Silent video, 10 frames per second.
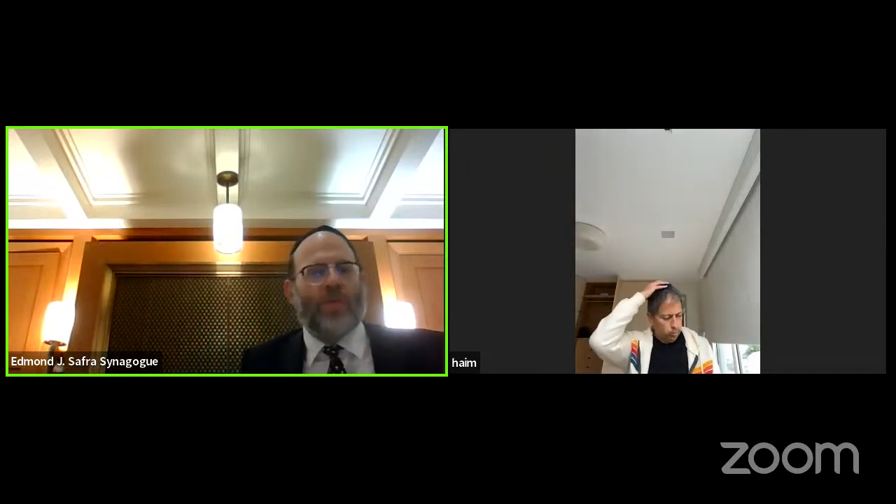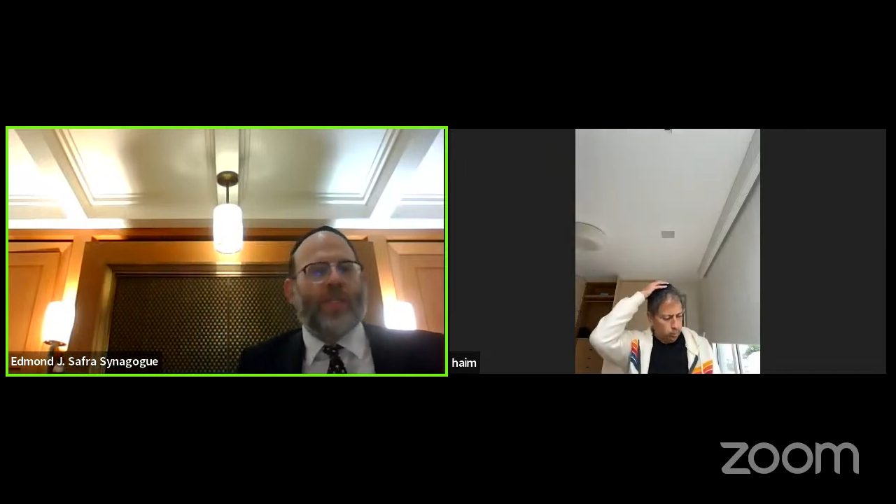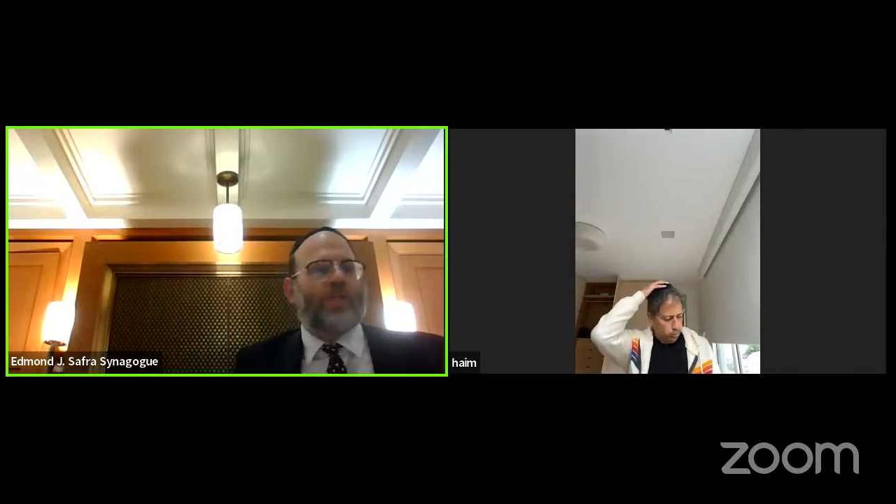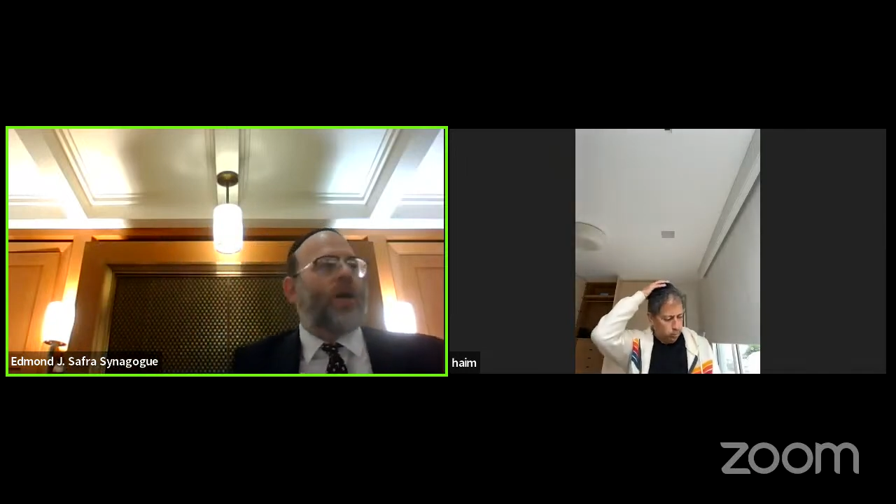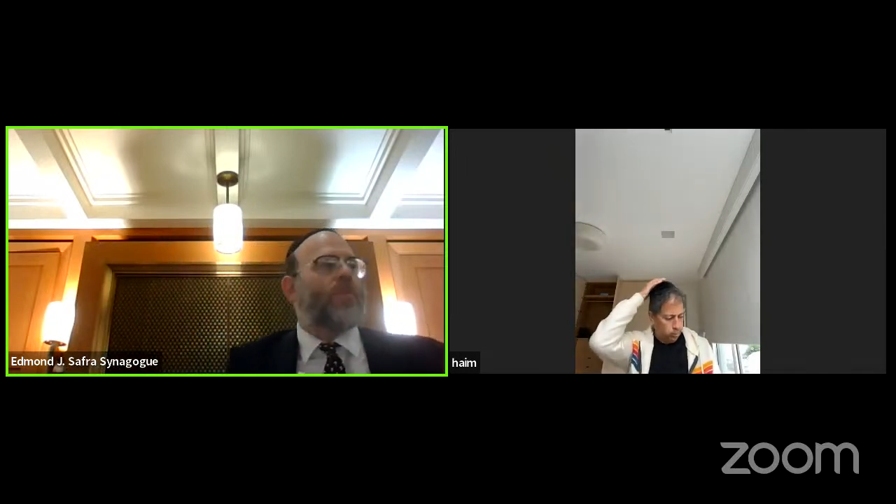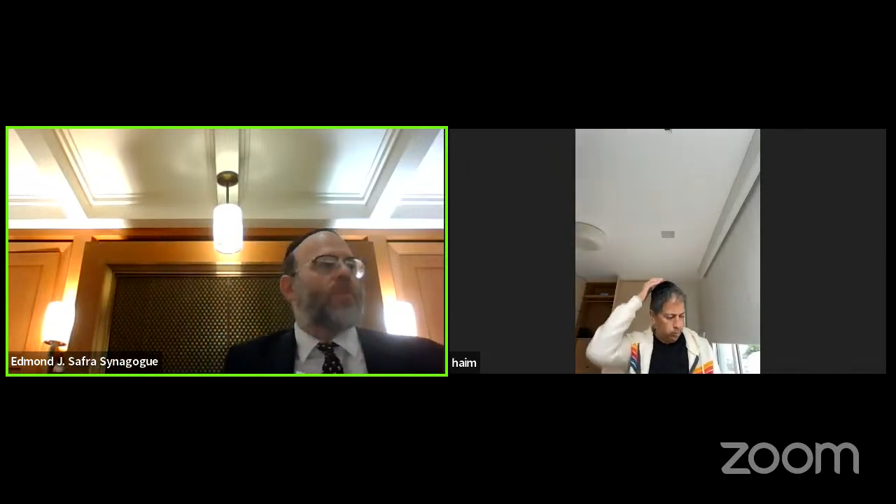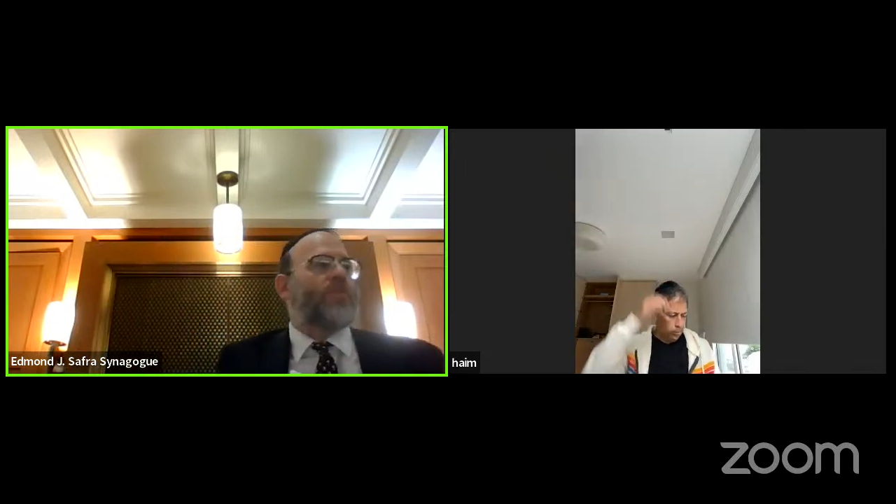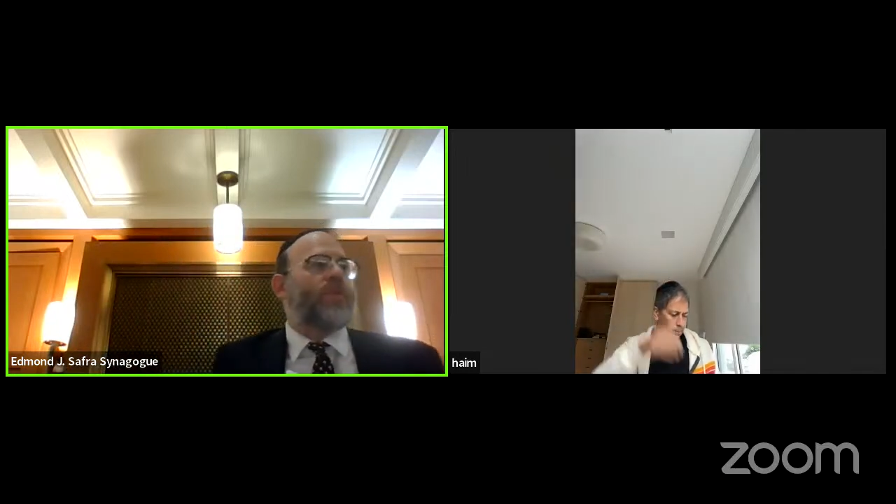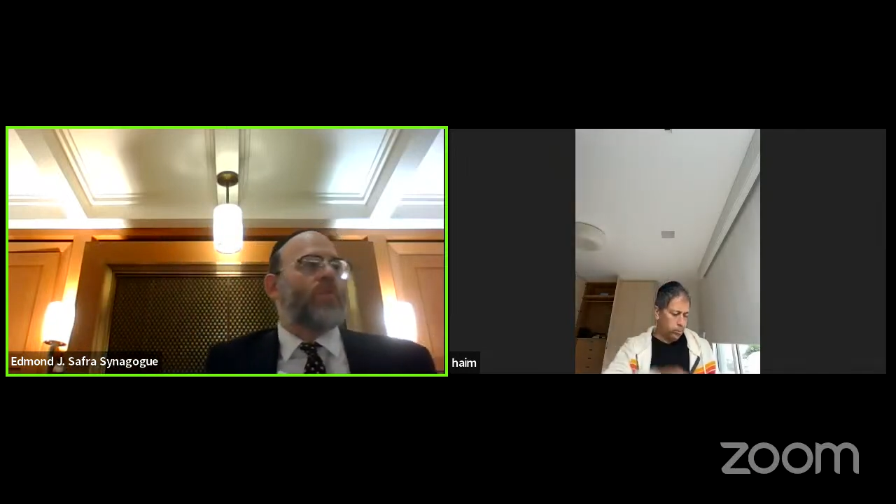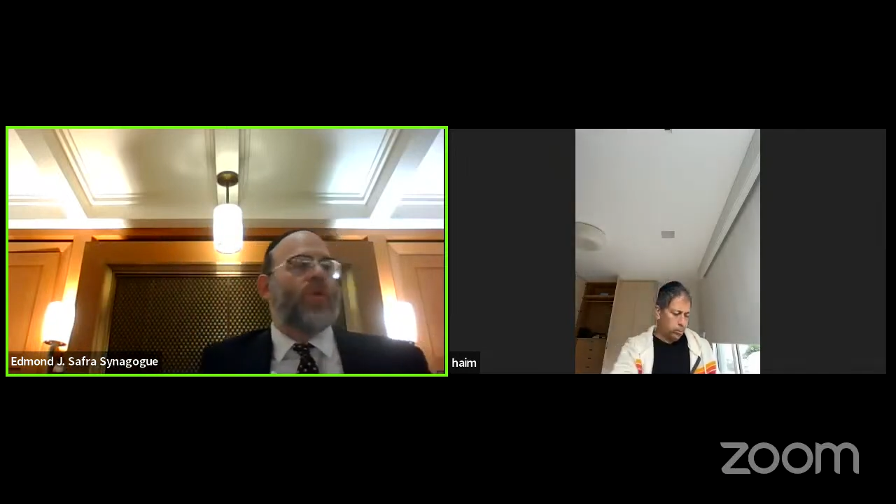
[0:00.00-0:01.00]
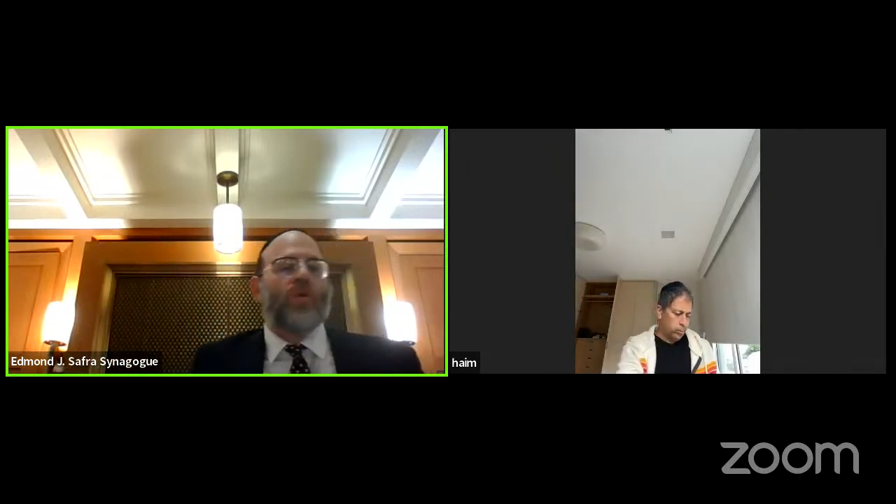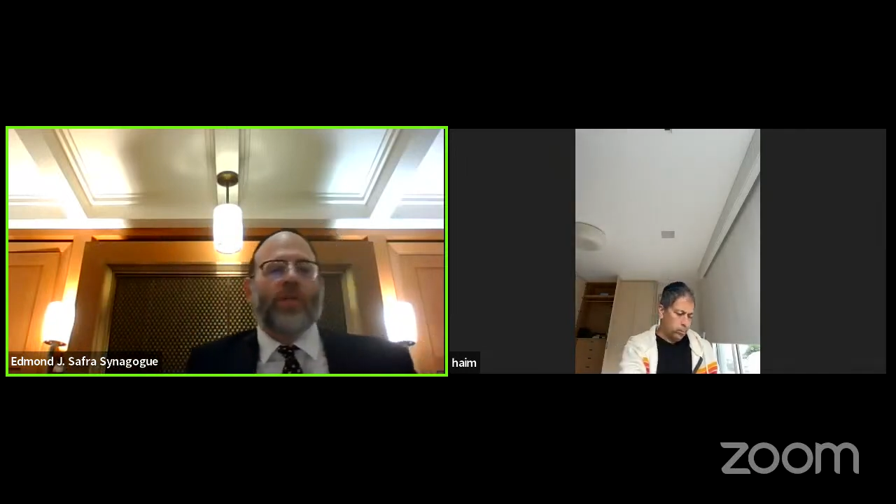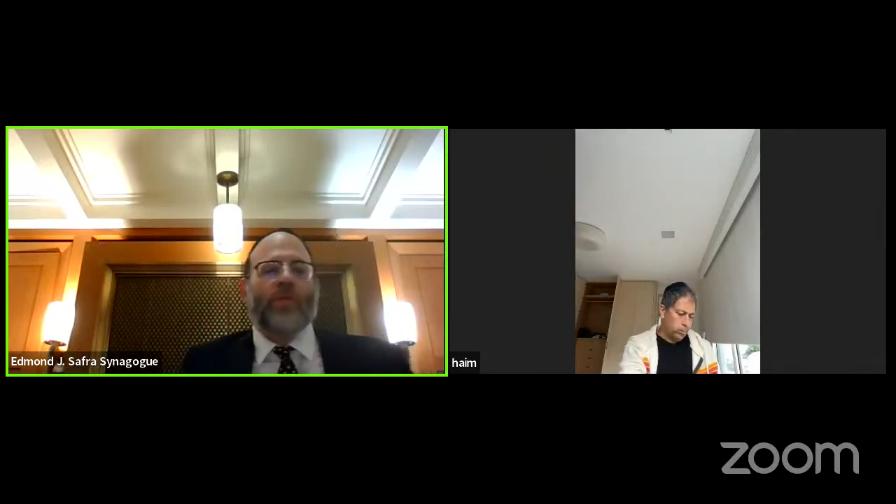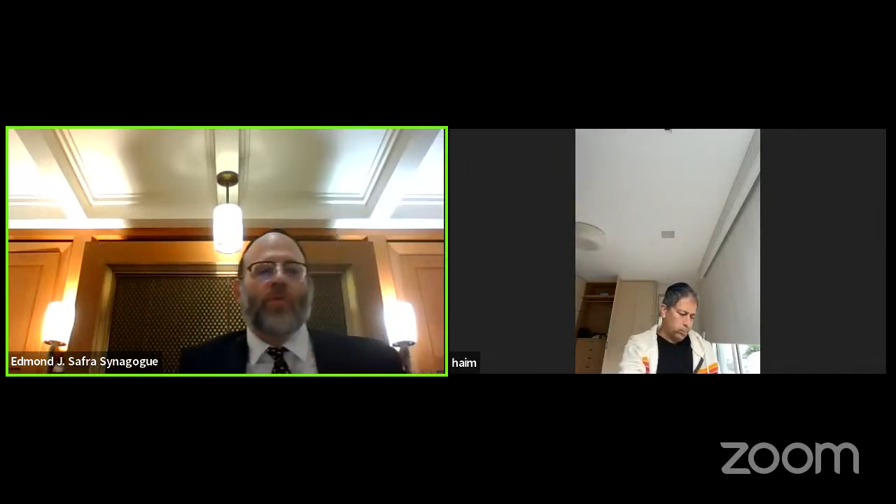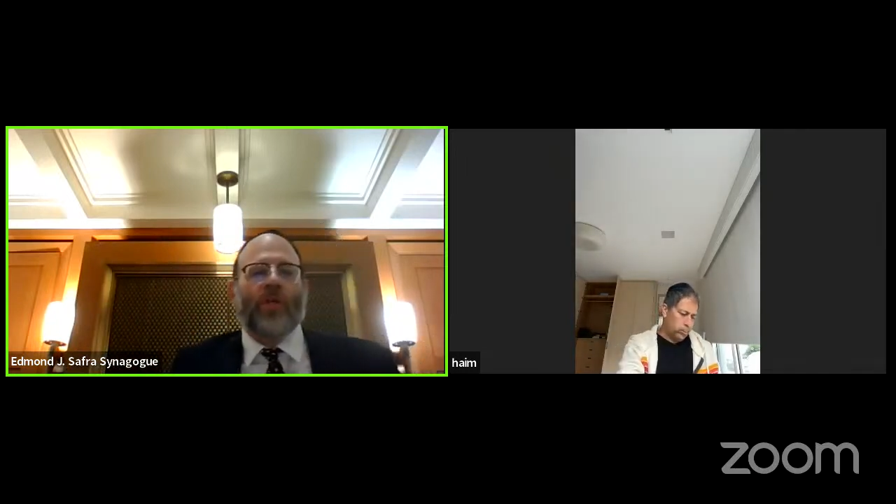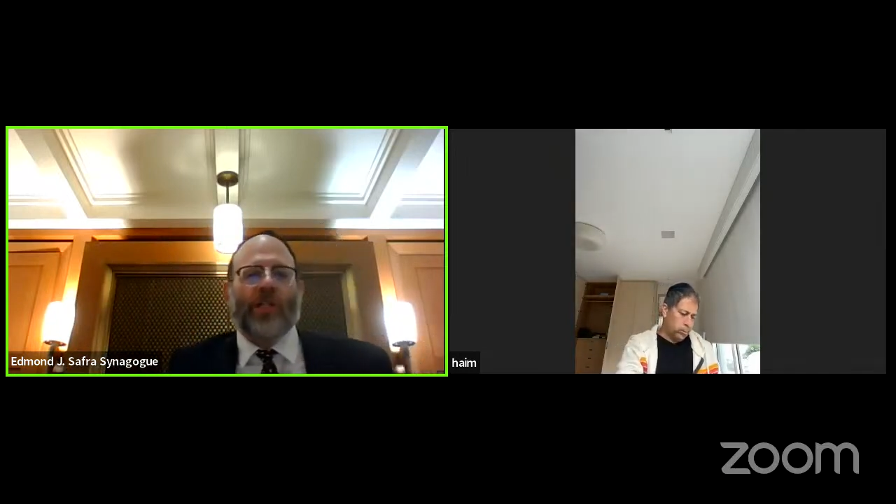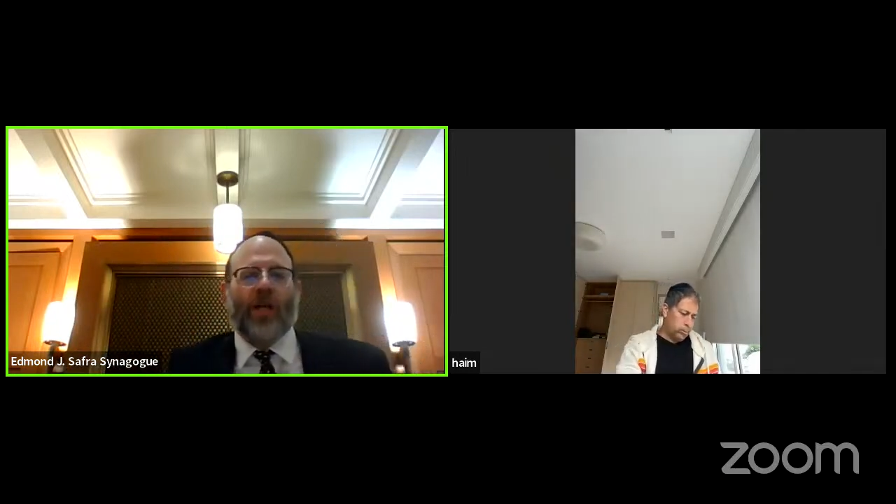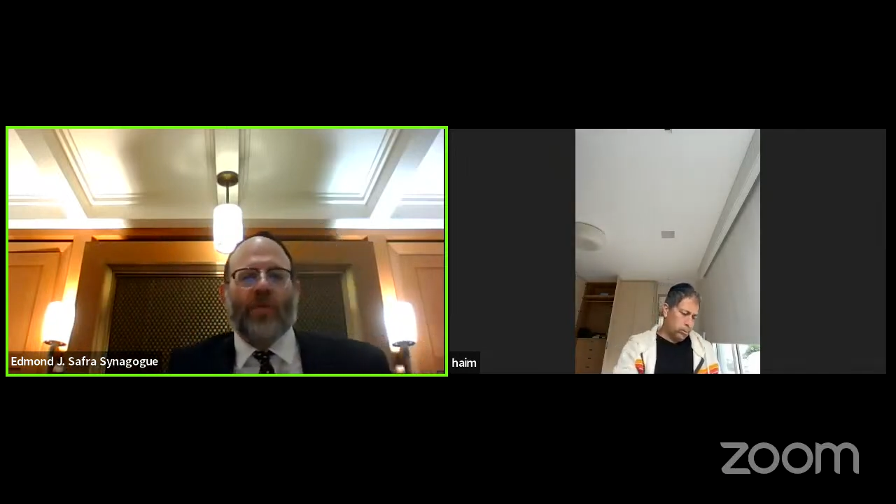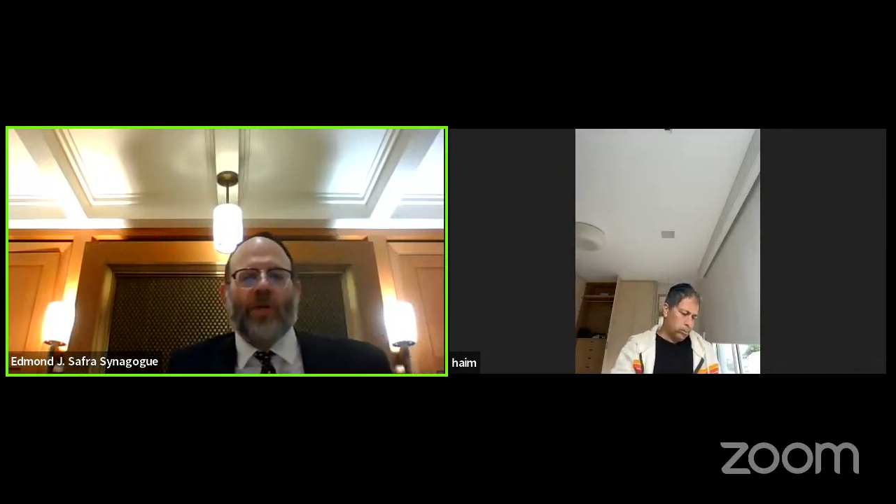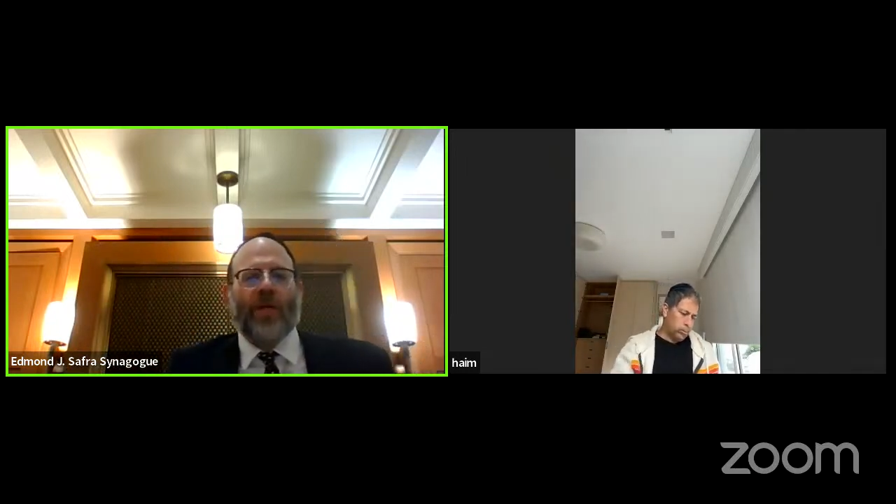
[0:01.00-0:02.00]
only start with 3 walls. Good morning,
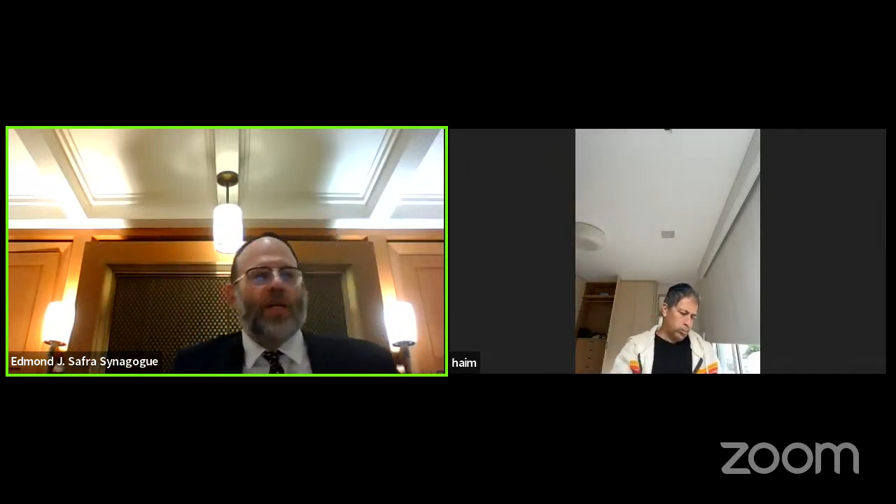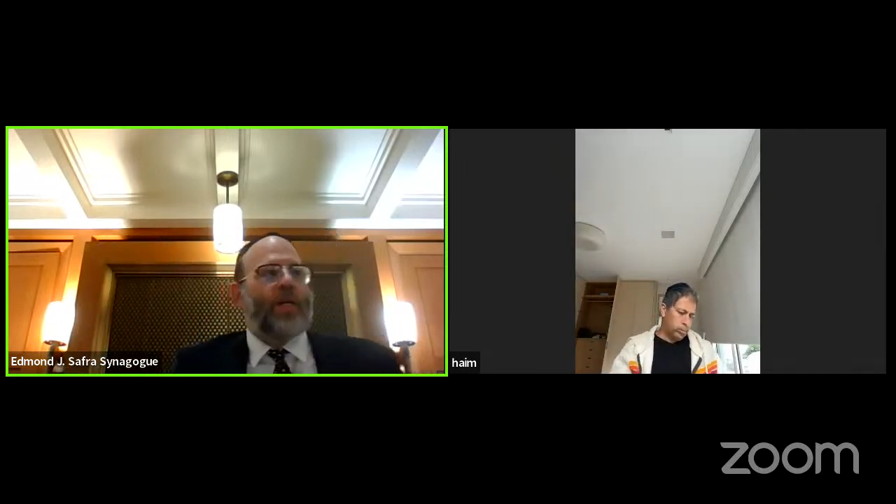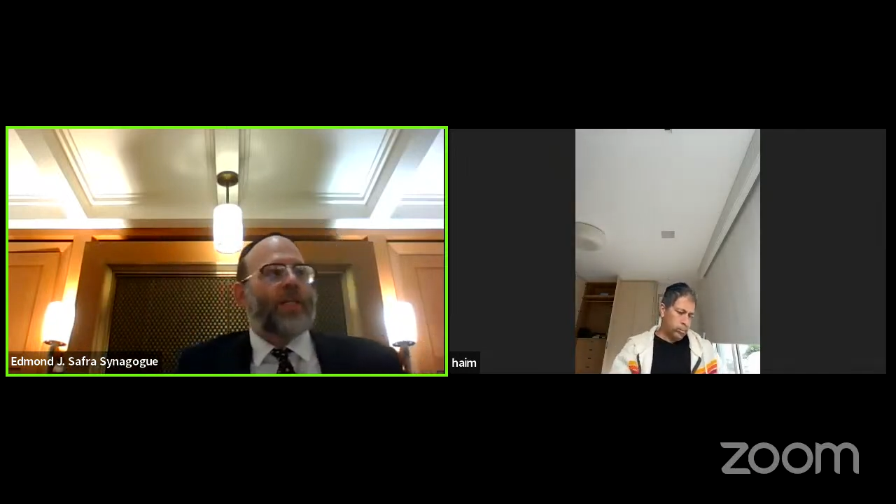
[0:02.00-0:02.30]
Simon.